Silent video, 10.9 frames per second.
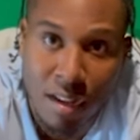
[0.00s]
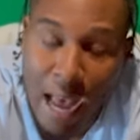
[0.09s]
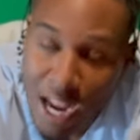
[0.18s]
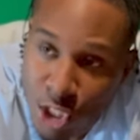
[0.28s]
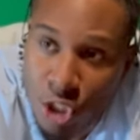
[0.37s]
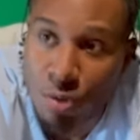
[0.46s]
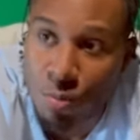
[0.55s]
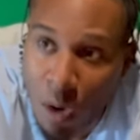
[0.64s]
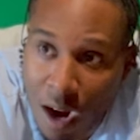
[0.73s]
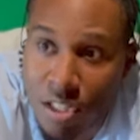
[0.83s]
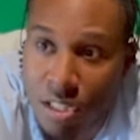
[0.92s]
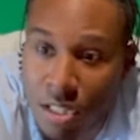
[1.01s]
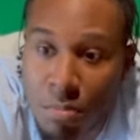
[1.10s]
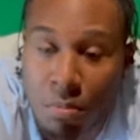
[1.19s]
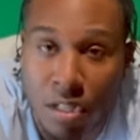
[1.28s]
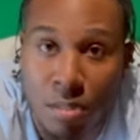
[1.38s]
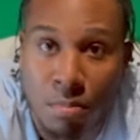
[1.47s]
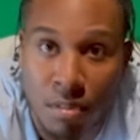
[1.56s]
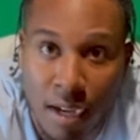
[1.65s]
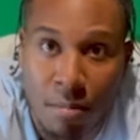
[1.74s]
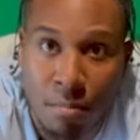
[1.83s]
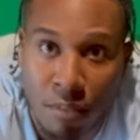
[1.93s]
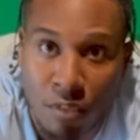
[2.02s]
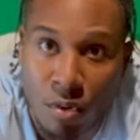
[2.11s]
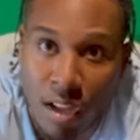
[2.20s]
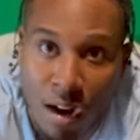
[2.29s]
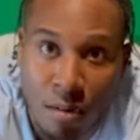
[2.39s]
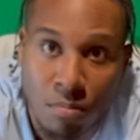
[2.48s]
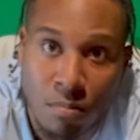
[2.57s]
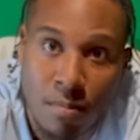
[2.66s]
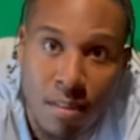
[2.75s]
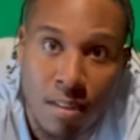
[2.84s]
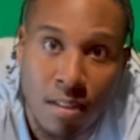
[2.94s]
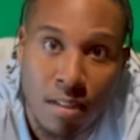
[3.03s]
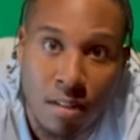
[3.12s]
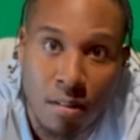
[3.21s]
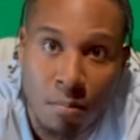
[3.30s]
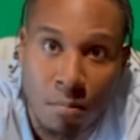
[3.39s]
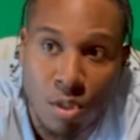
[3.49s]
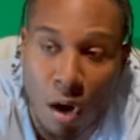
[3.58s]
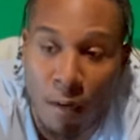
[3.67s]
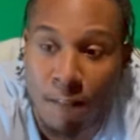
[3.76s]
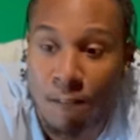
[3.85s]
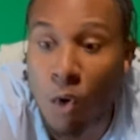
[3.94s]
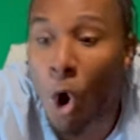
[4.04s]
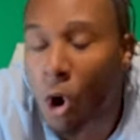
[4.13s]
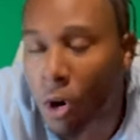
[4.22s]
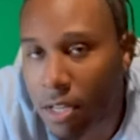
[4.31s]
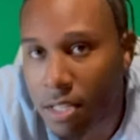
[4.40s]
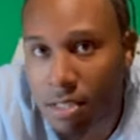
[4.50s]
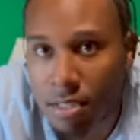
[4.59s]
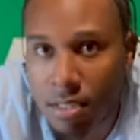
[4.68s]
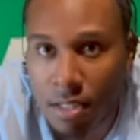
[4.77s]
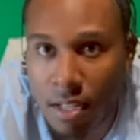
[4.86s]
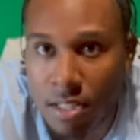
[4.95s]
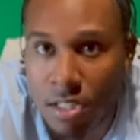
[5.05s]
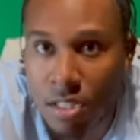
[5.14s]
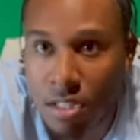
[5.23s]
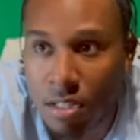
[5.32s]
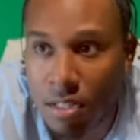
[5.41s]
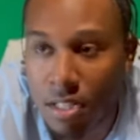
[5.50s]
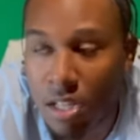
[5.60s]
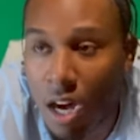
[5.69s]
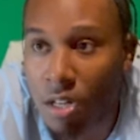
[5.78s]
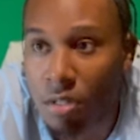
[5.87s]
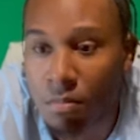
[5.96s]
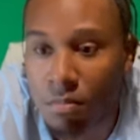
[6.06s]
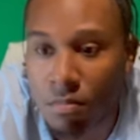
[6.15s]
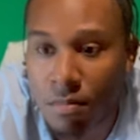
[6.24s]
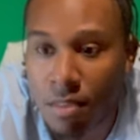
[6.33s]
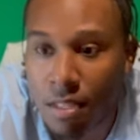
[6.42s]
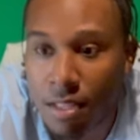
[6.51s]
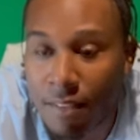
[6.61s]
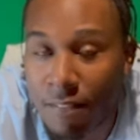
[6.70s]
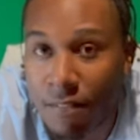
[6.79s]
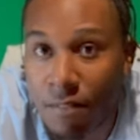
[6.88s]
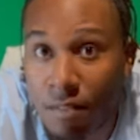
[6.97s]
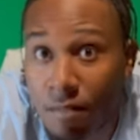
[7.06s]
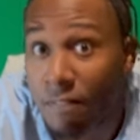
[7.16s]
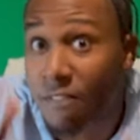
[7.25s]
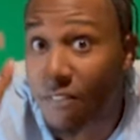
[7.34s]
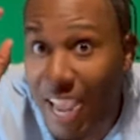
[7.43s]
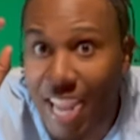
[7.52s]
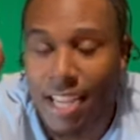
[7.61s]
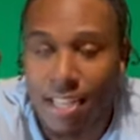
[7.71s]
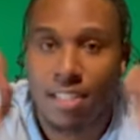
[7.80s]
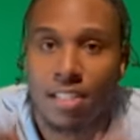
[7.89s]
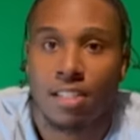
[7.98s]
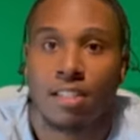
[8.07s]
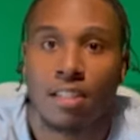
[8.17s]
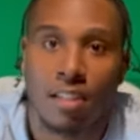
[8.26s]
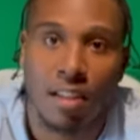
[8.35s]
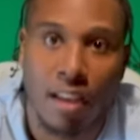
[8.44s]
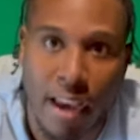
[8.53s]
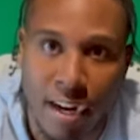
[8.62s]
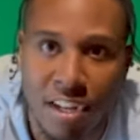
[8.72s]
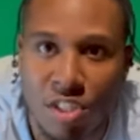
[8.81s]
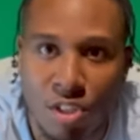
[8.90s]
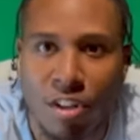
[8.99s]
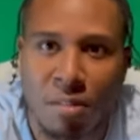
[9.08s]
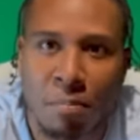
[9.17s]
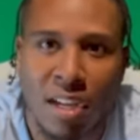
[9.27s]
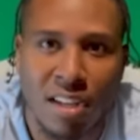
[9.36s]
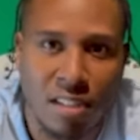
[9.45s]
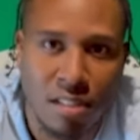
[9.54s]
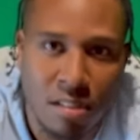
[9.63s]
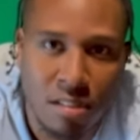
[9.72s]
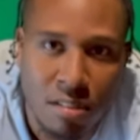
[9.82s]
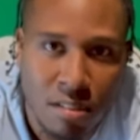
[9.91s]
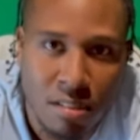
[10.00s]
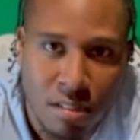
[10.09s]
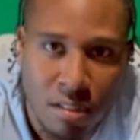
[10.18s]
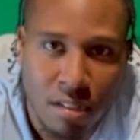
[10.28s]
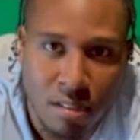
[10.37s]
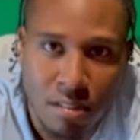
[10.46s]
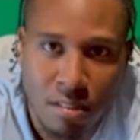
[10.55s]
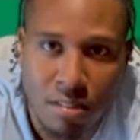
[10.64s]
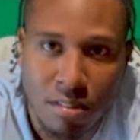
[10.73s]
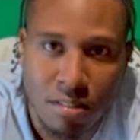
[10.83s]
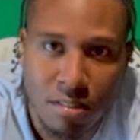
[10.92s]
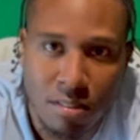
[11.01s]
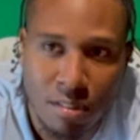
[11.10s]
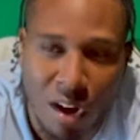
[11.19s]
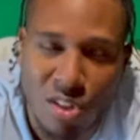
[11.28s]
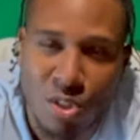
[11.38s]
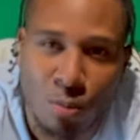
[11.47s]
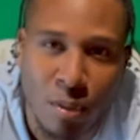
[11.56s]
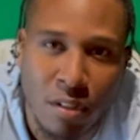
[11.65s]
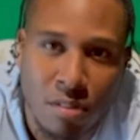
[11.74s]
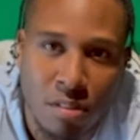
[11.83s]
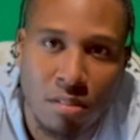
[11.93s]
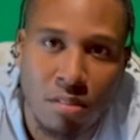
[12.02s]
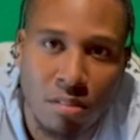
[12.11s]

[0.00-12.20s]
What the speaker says: Actually watch these players play before y'all start falling in these other fans and listen to their opinions. Austin Reaves.